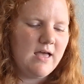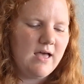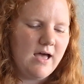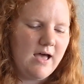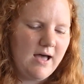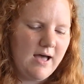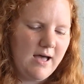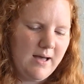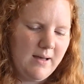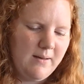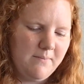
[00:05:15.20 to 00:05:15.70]

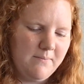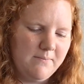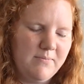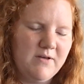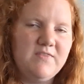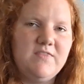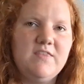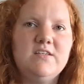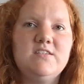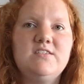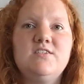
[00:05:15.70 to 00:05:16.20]

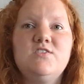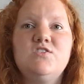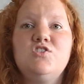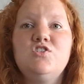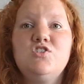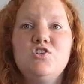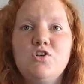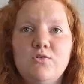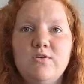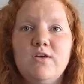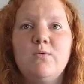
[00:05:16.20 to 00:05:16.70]
but the
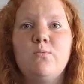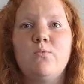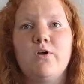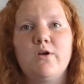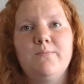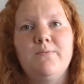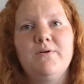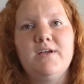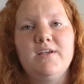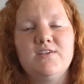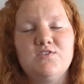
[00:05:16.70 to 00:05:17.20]
student
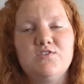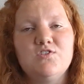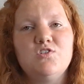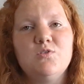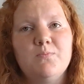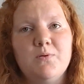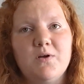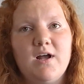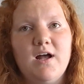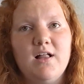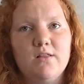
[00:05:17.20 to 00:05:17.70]
workbook is
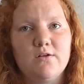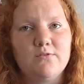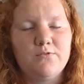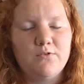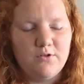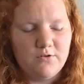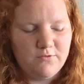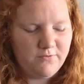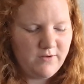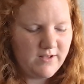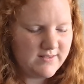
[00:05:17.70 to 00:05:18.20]
super colorful
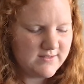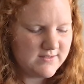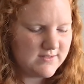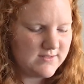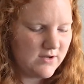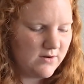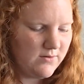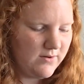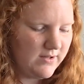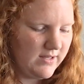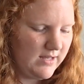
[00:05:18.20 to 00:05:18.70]
and fun.
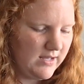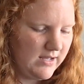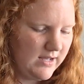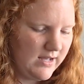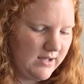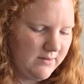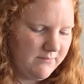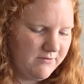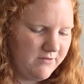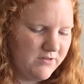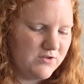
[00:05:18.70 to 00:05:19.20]
So
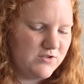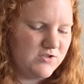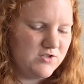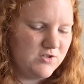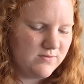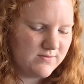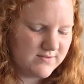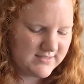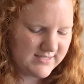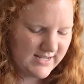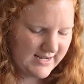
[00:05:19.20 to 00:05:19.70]
for the
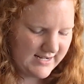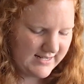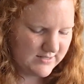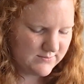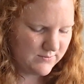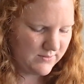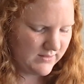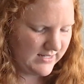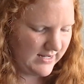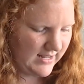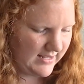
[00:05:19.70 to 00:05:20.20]
student side, it's
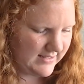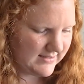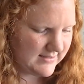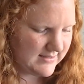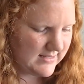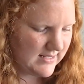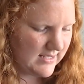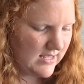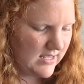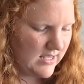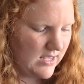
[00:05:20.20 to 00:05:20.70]
really nice.
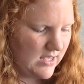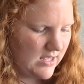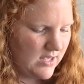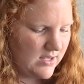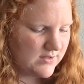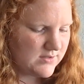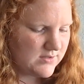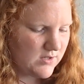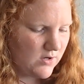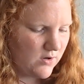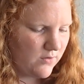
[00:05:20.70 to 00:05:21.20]

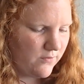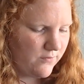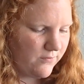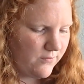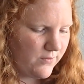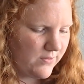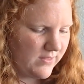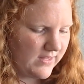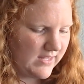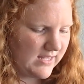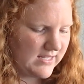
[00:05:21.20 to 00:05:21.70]
So
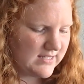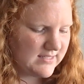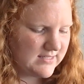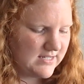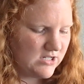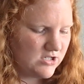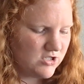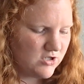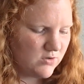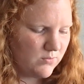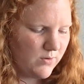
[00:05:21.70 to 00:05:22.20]
for the
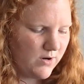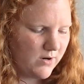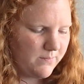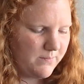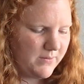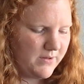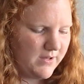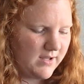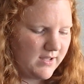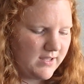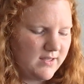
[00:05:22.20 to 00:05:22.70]
teacher
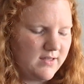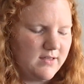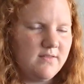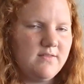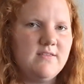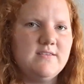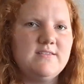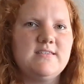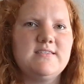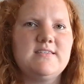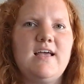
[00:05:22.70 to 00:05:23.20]
workbook,
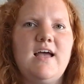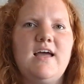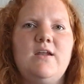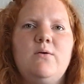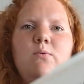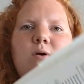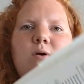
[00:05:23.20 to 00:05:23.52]
this is kind of